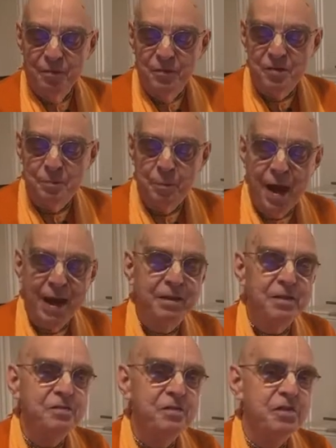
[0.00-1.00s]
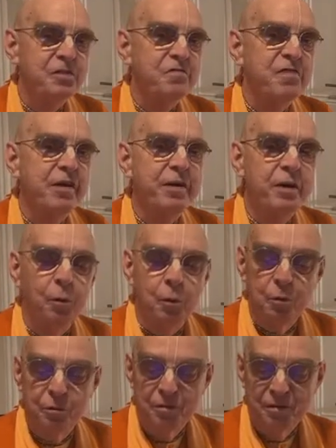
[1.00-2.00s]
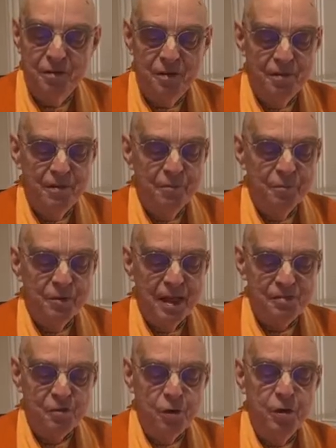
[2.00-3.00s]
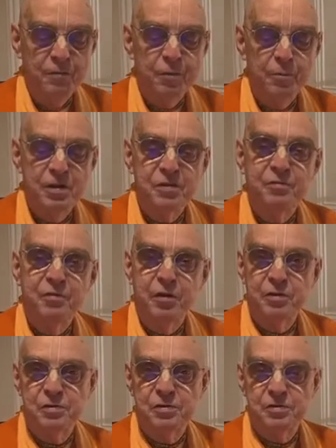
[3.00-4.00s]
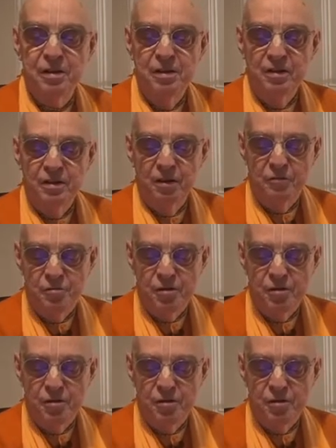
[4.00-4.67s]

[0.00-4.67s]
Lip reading: This practice is very old, as learned from this verse of